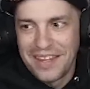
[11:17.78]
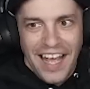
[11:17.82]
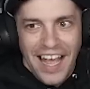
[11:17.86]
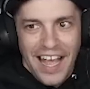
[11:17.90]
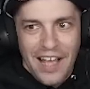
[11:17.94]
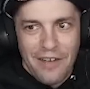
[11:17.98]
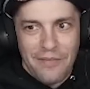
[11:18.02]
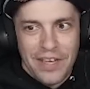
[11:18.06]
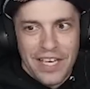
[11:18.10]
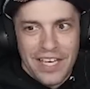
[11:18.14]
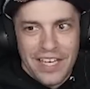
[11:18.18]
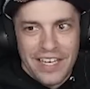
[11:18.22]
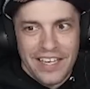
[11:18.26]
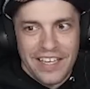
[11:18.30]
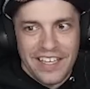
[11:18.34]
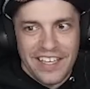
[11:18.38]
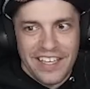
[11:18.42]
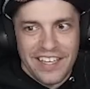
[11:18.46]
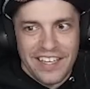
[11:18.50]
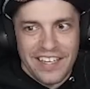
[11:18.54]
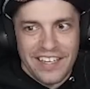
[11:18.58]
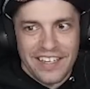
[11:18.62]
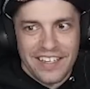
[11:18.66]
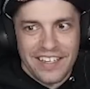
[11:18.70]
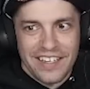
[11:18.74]
I
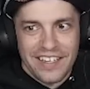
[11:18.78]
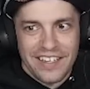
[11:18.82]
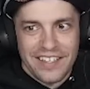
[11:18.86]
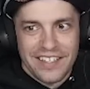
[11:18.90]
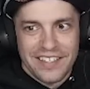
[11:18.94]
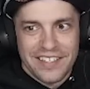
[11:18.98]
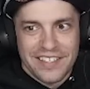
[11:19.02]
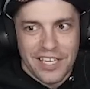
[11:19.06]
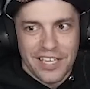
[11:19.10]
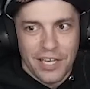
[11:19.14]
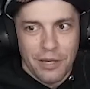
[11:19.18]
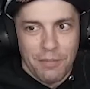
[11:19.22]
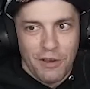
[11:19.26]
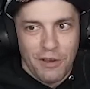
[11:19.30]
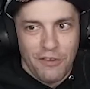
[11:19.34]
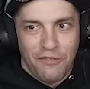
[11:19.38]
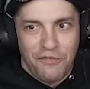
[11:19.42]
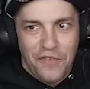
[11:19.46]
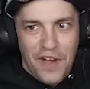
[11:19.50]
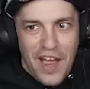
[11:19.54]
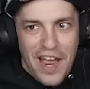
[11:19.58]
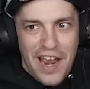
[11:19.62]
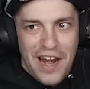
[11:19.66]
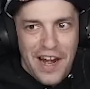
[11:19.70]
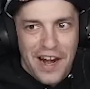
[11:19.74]
mean, to be
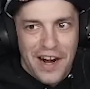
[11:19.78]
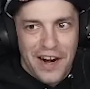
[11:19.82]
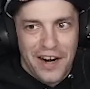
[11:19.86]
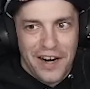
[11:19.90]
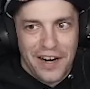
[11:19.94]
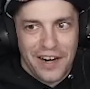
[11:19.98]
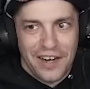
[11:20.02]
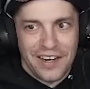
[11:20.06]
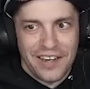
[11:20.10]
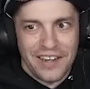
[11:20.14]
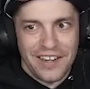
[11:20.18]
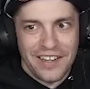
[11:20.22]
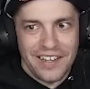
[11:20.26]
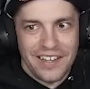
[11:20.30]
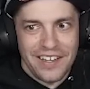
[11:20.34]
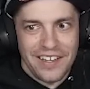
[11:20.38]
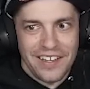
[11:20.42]
fair,